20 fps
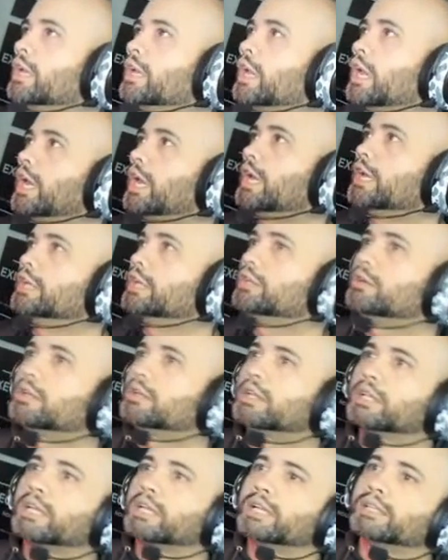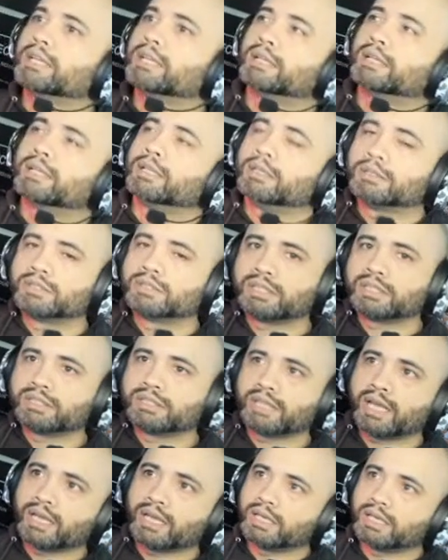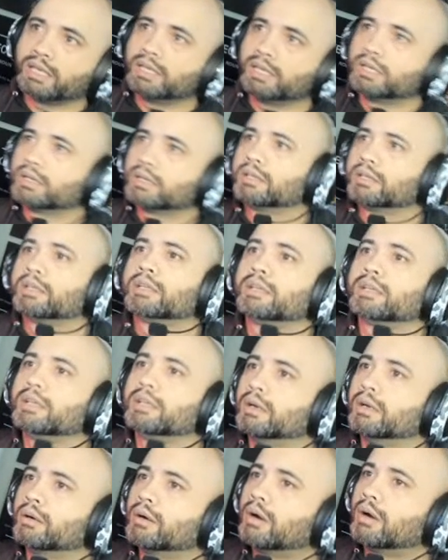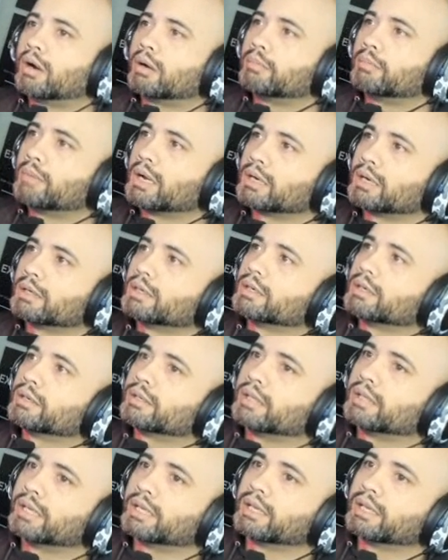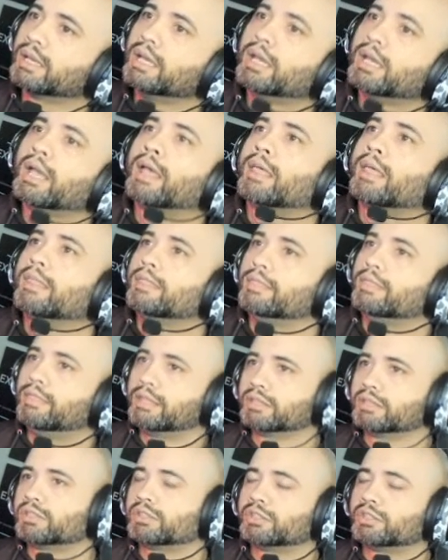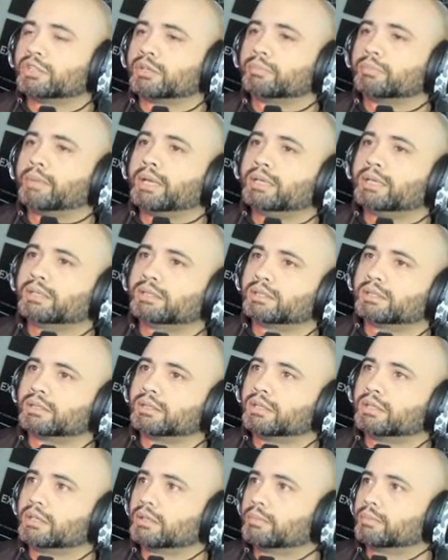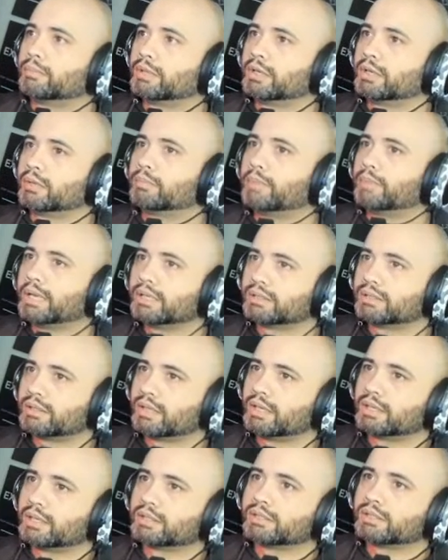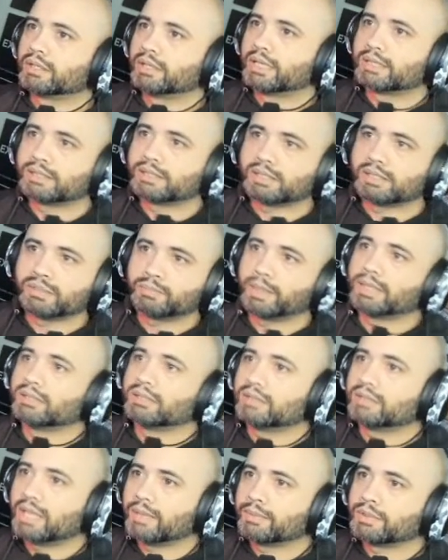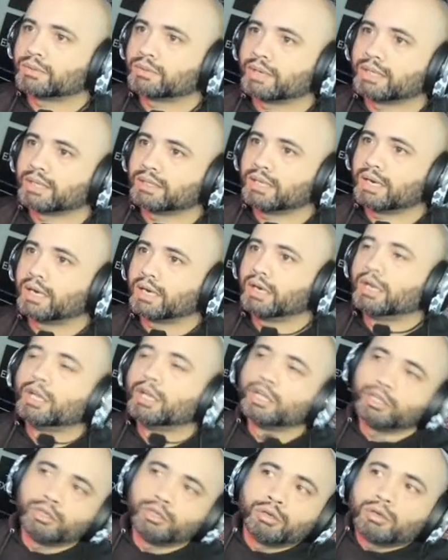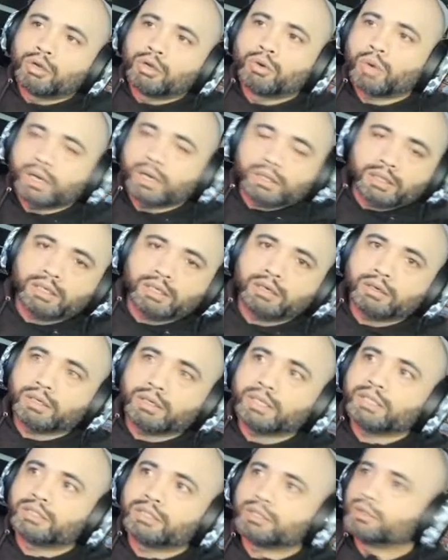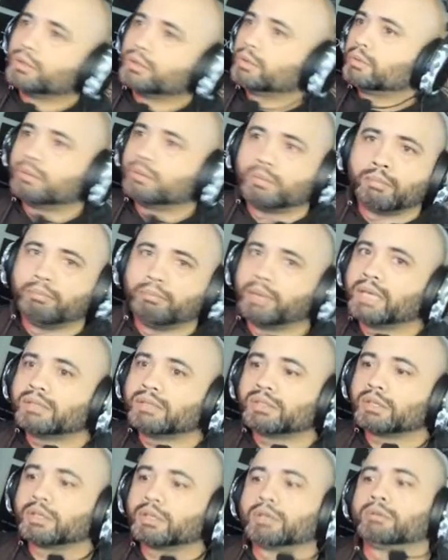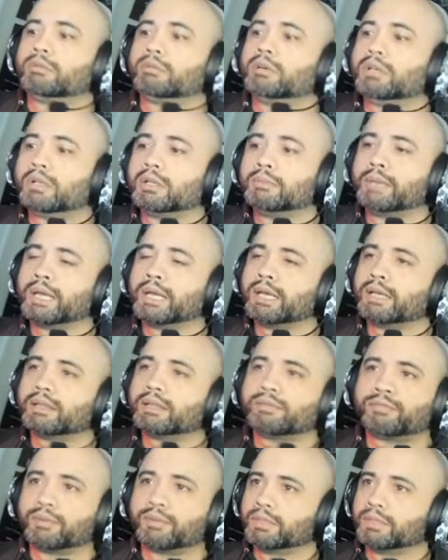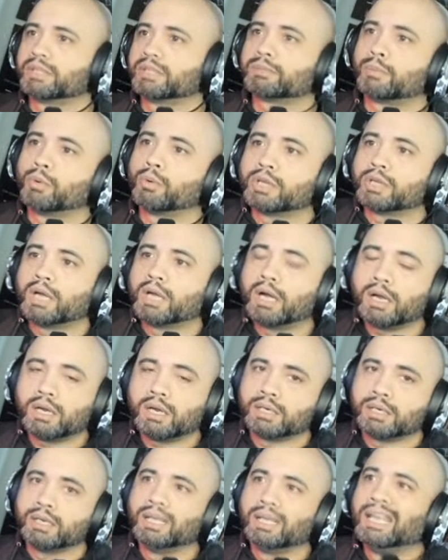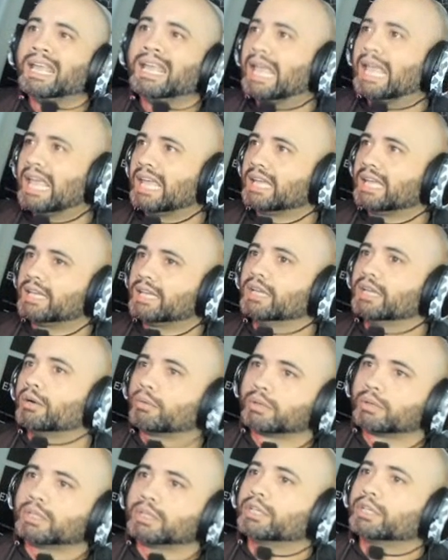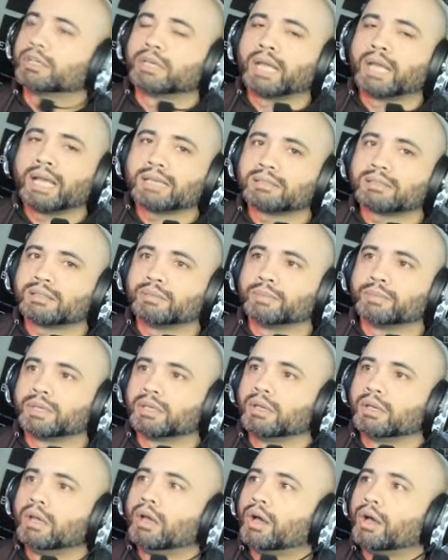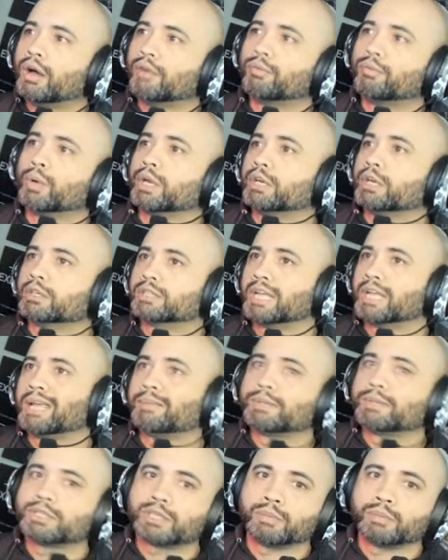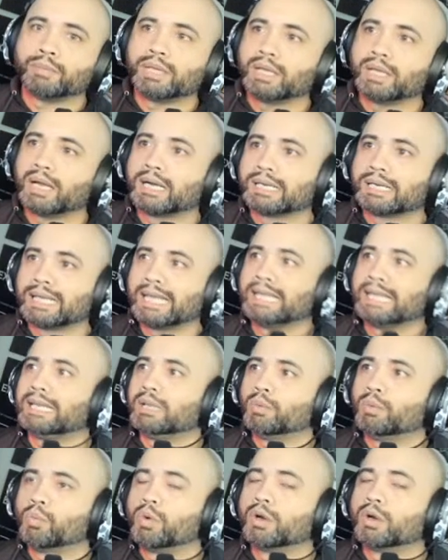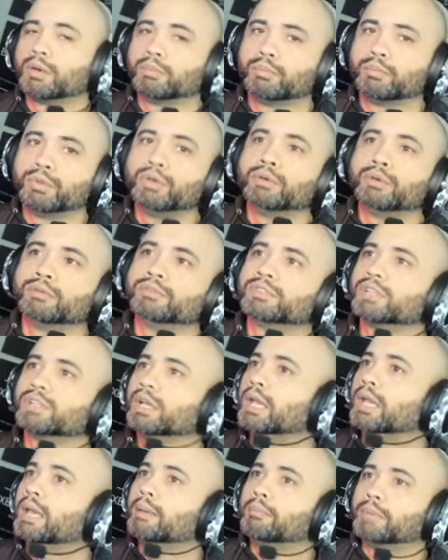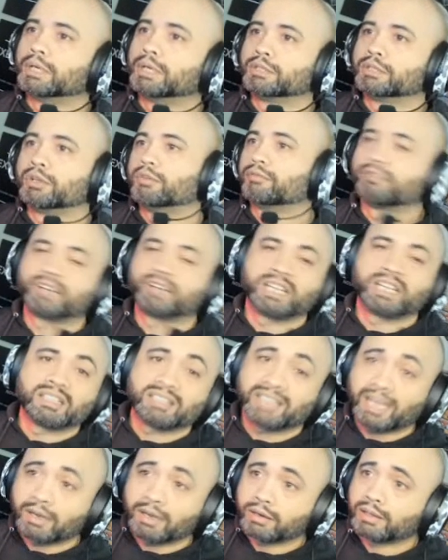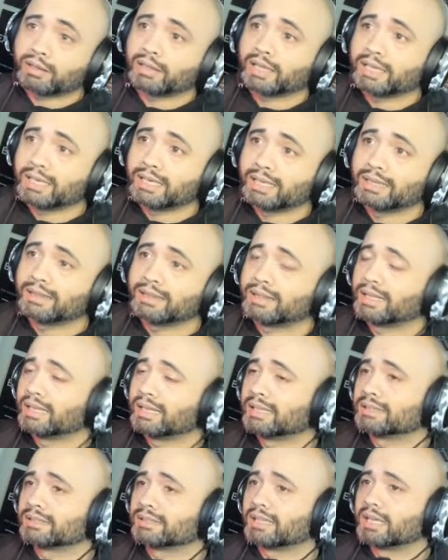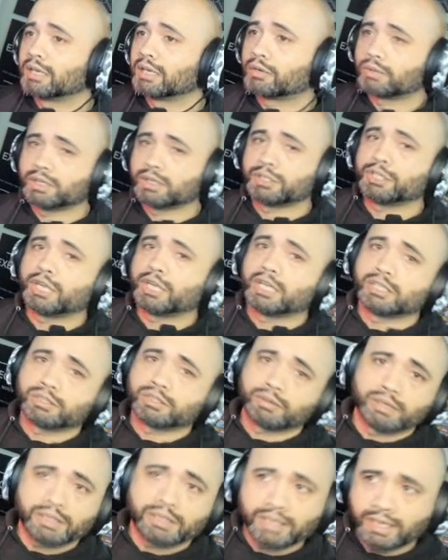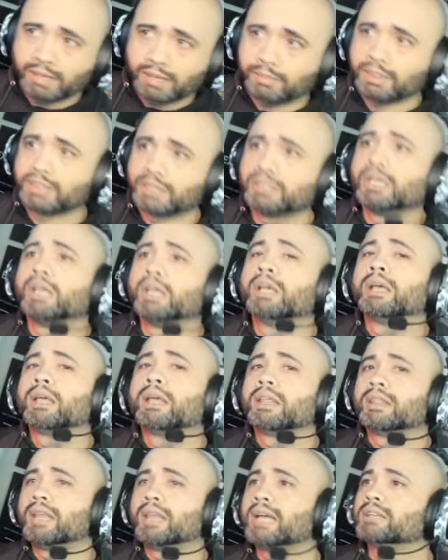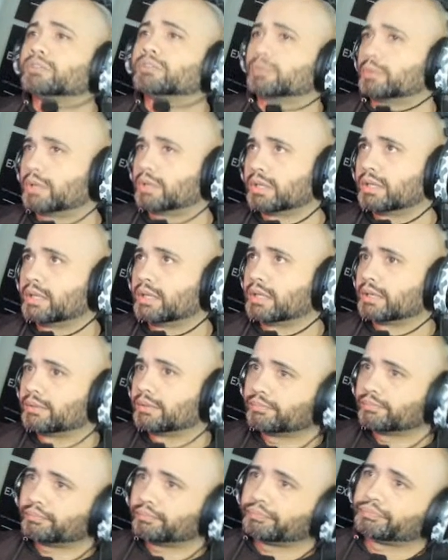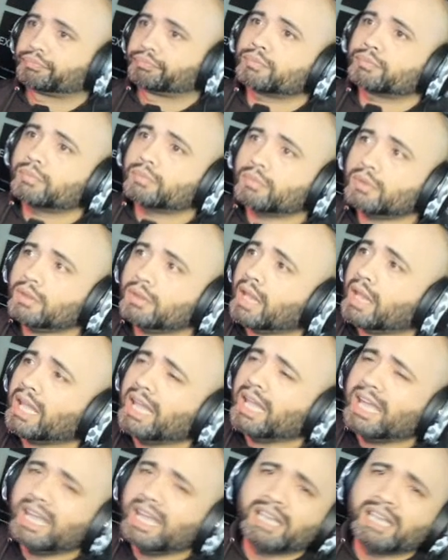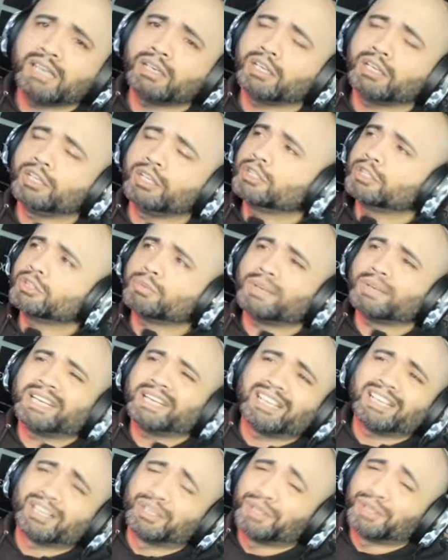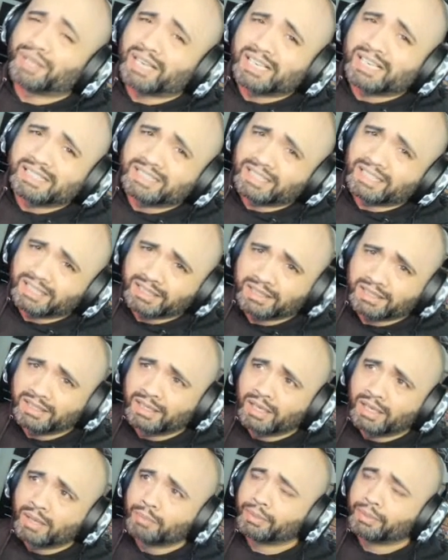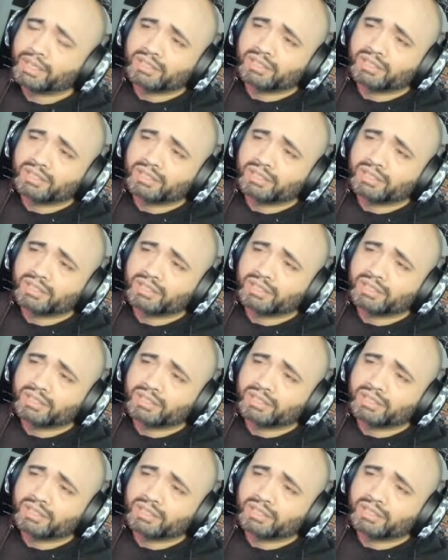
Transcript: and you click on that little zigzaggy, heart monitor thing, this is your base, your base things, and that's his base damage right there. You could quite literally do basic gorilla math from this point on and get a really good estimate of what your damage could be on any one moves, but don't forget to calculate in things like crit chance, crit damage, that sort of thing. And you just want to get a good idea, because